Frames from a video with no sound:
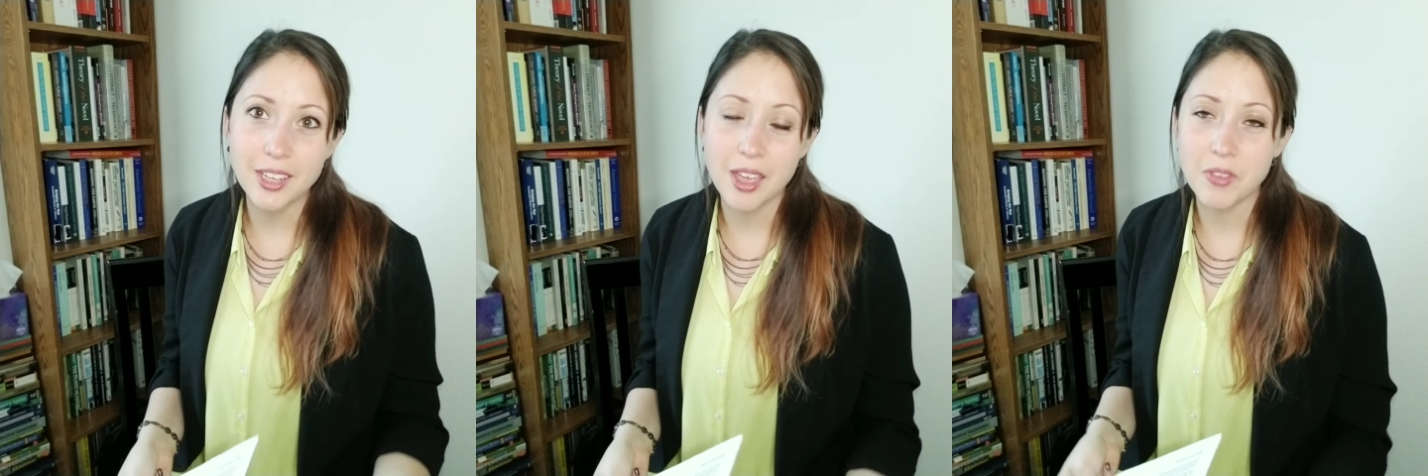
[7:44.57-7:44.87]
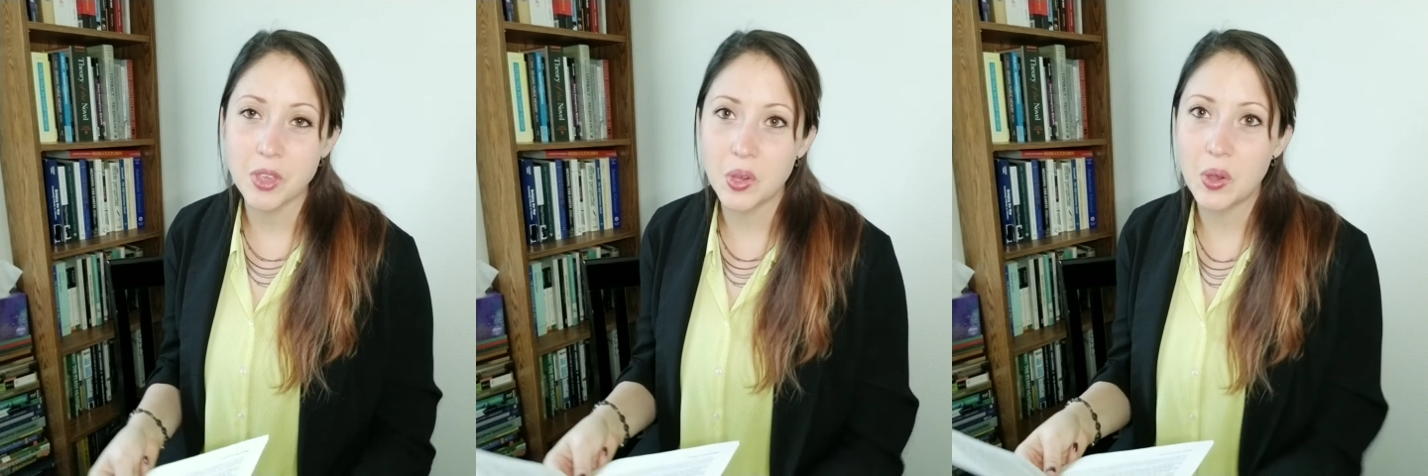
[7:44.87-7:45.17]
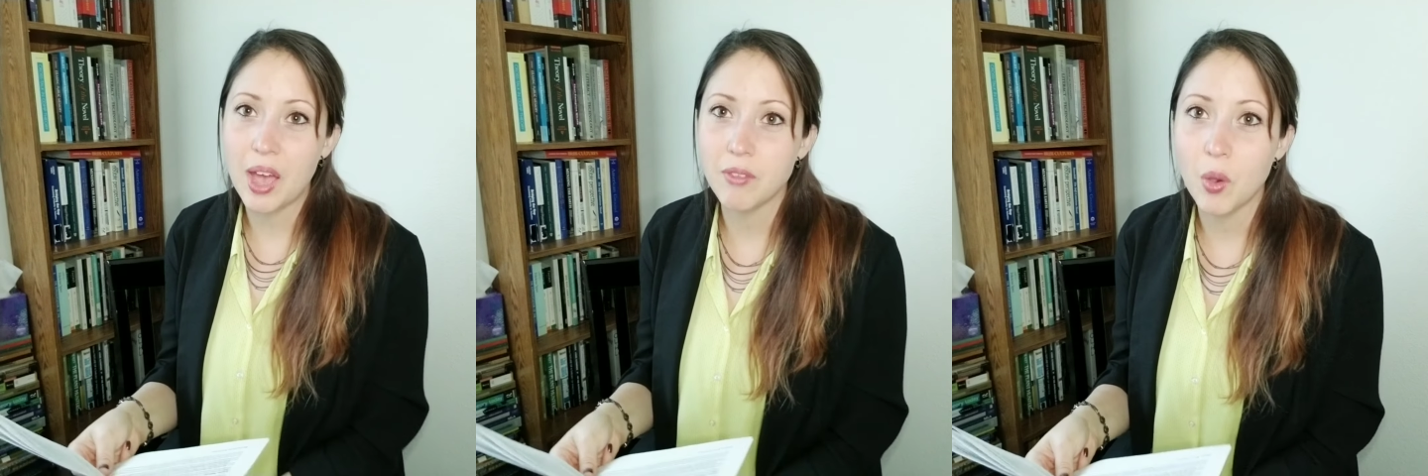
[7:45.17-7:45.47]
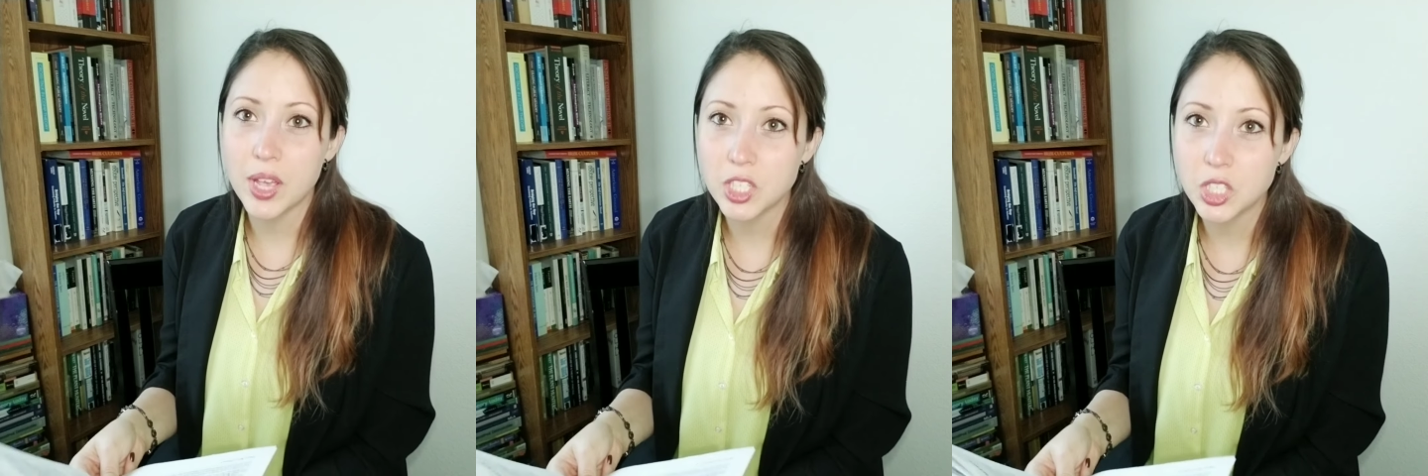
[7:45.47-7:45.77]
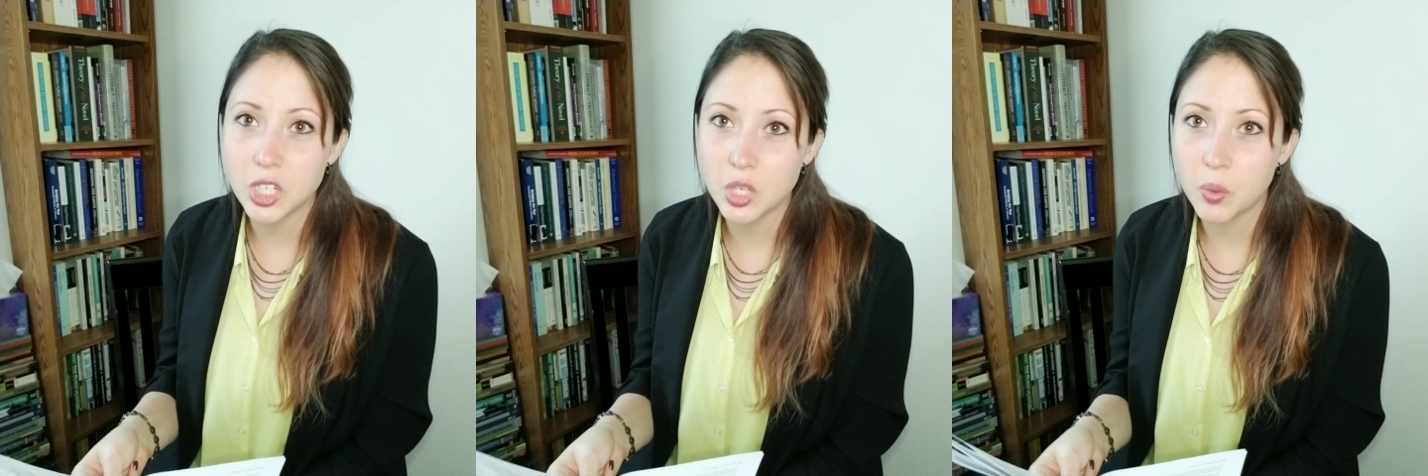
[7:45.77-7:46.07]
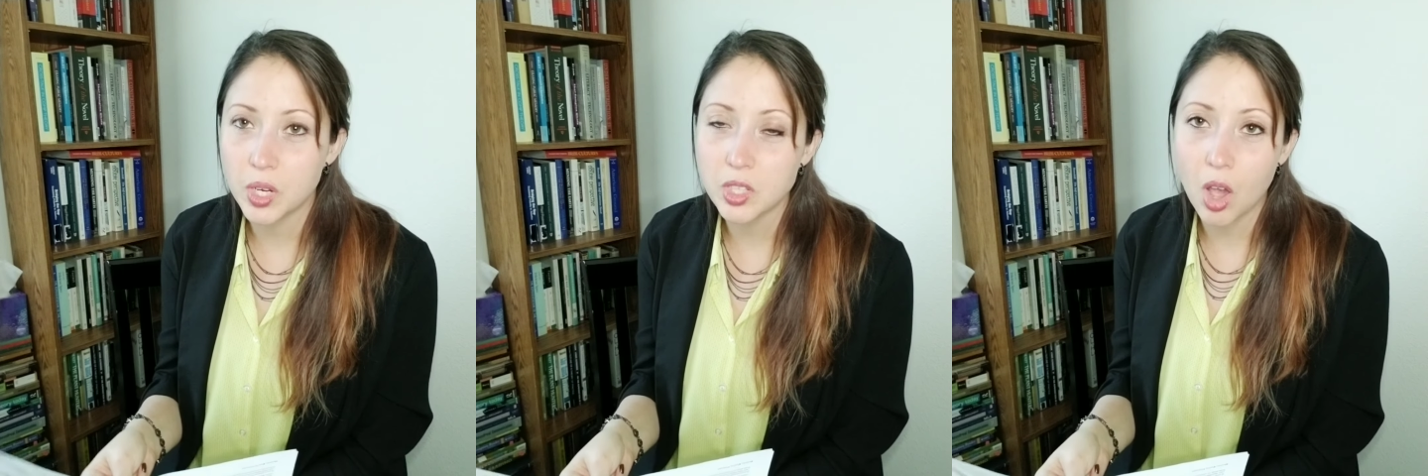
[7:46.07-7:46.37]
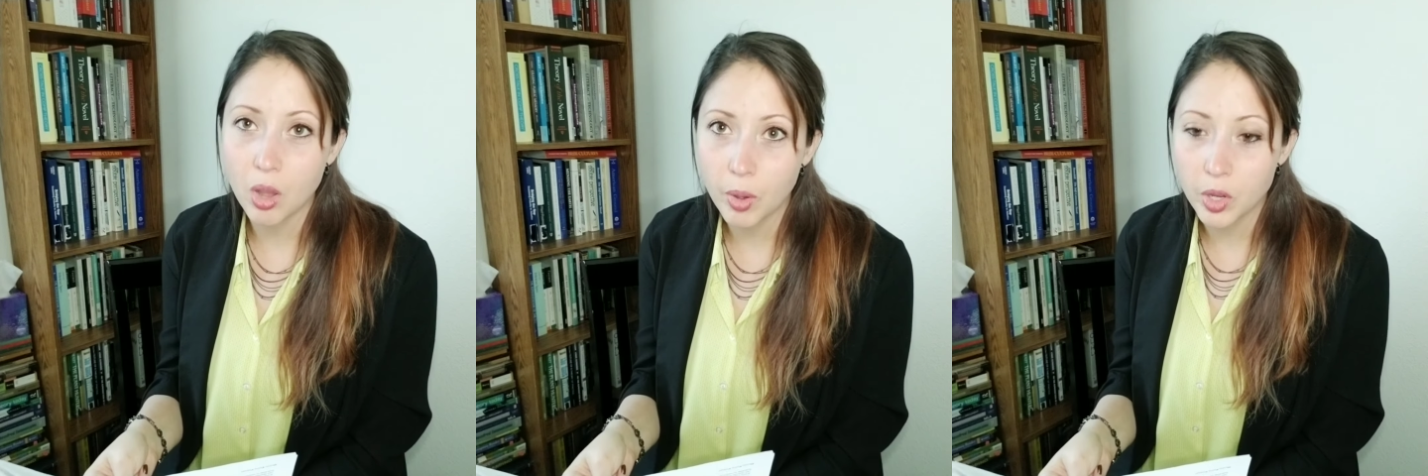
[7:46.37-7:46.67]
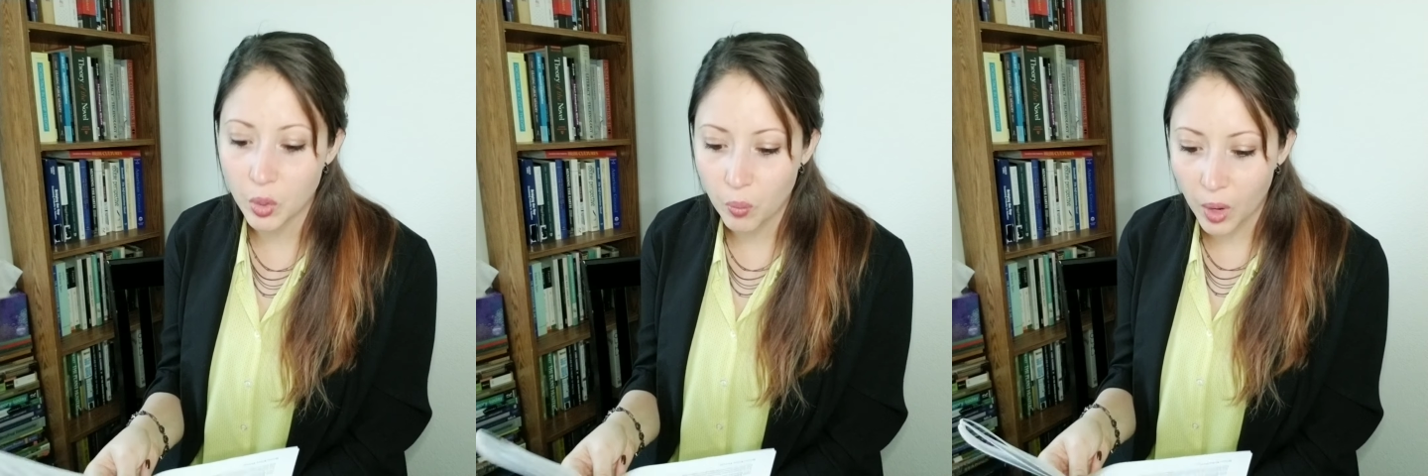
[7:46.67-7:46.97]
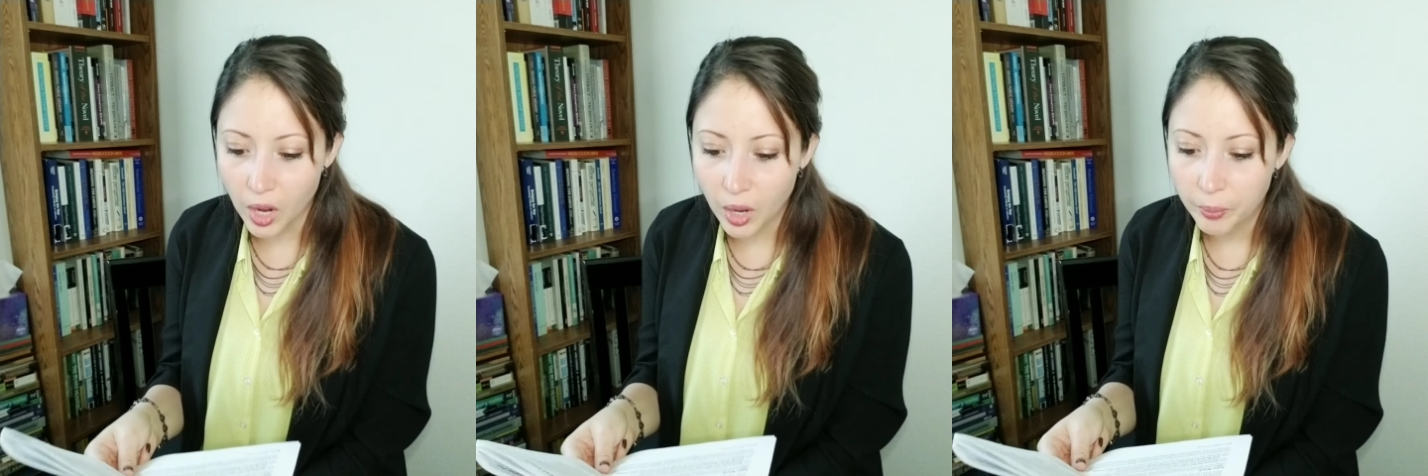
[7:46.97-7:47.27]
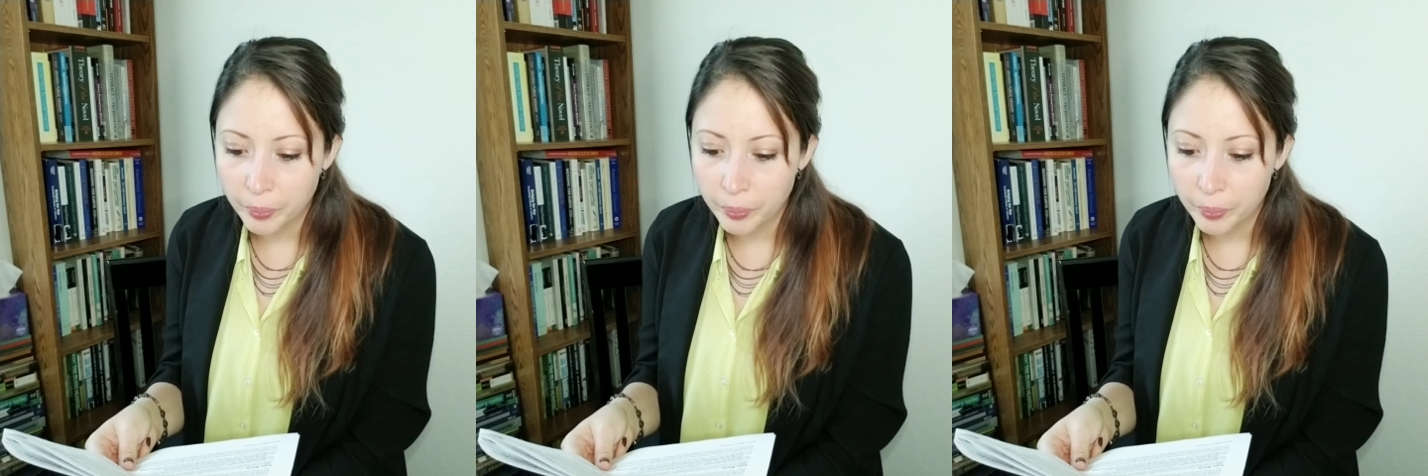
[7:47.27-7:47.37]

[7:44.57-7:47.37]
if you have a question or want to talk about your work.